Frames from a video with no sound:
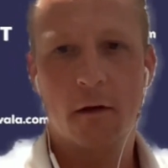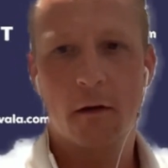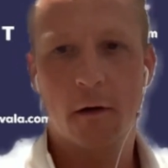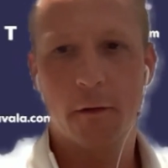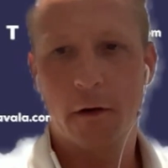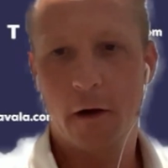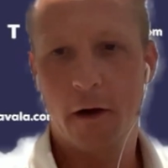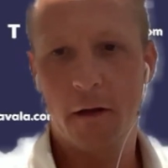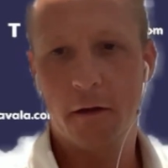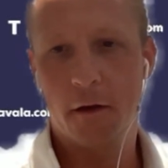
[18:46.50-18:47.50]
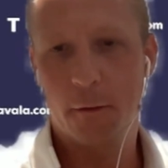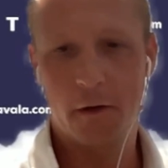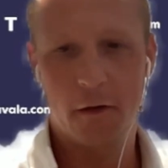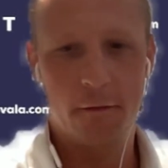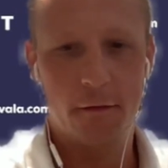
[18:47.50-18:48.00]
Yeah, I'll hand that
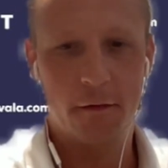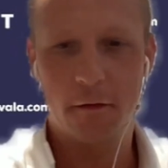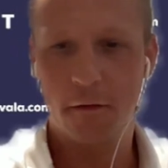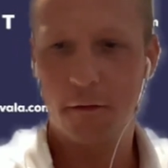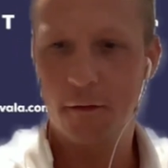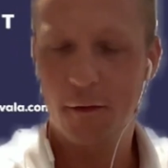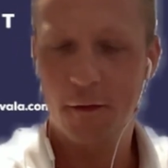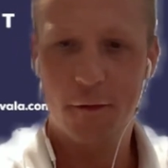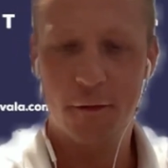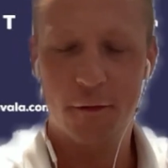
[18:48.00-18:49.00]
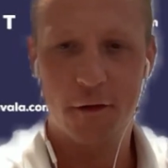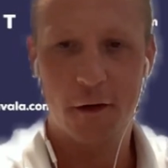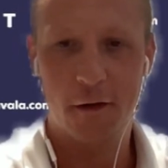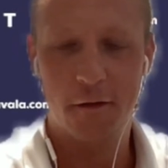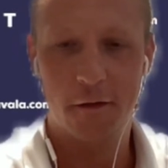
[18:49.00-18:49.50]
one over to
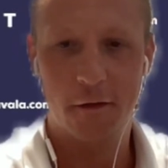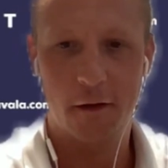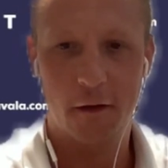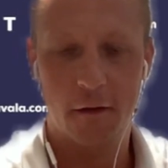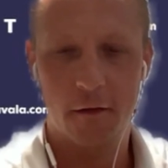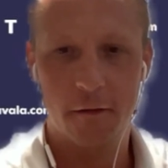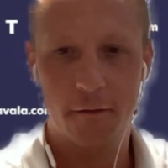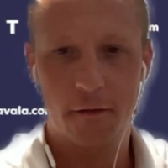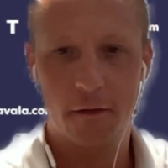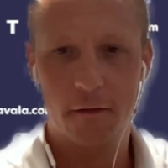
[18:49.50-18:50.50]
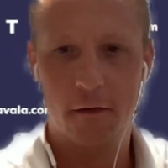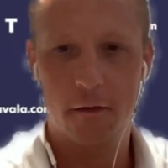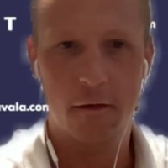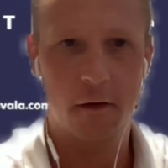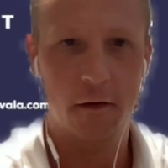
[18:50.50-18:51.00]
Shane to kick off, as
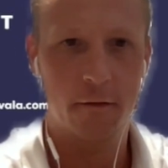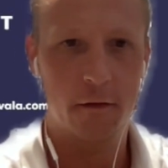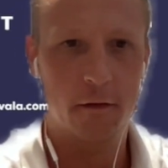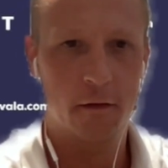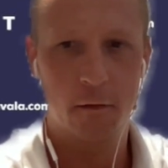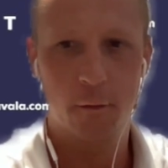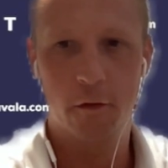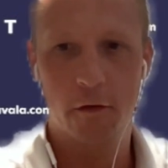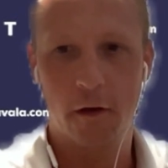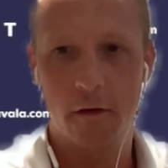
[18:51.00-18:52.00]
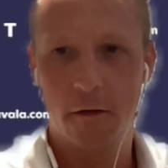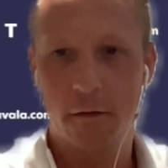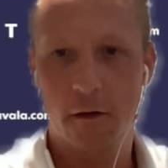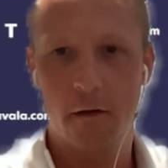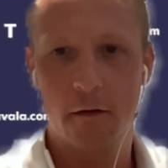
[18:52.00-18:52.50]
he's kind of a walking
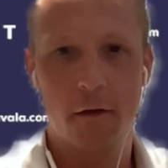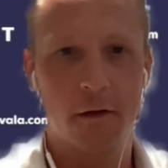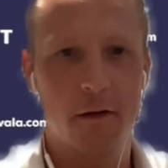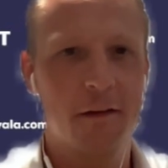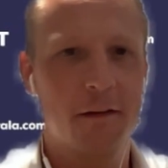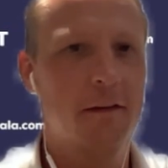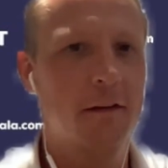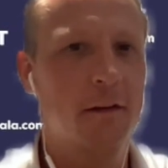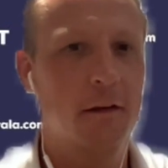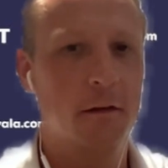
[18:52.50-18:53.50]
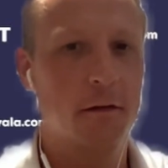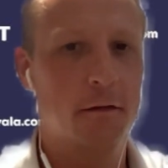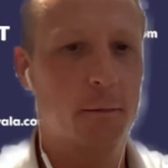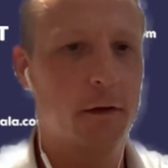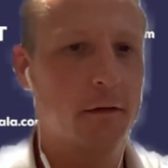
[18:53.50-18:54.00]
use case here in
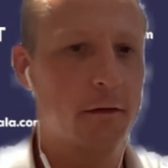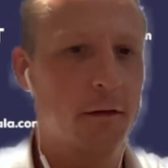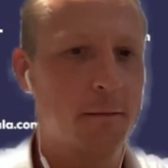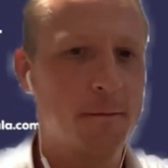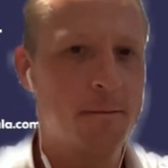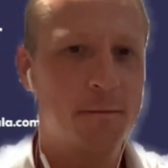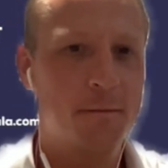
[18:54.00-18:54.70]
this space.